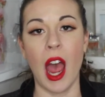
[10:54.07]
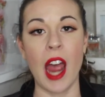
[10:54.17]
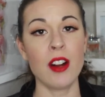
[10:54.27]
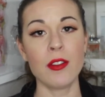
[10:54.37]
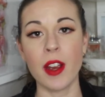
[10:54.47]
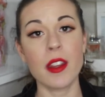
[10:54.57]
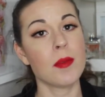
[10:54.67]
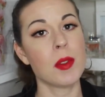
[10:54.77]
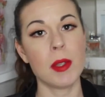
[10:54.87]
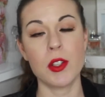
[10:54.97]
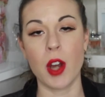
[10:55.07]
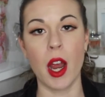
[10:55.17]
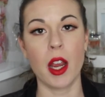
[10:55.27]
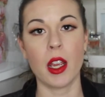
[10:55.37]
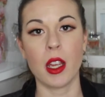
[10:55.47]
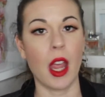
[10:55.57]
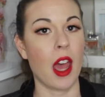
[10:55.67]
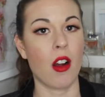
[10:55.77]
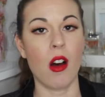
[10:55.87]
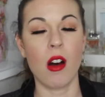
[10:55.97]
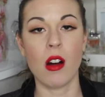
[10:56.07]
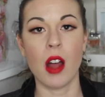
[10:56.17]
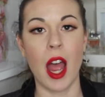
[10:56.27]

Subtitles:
I don't find them to be drying at all.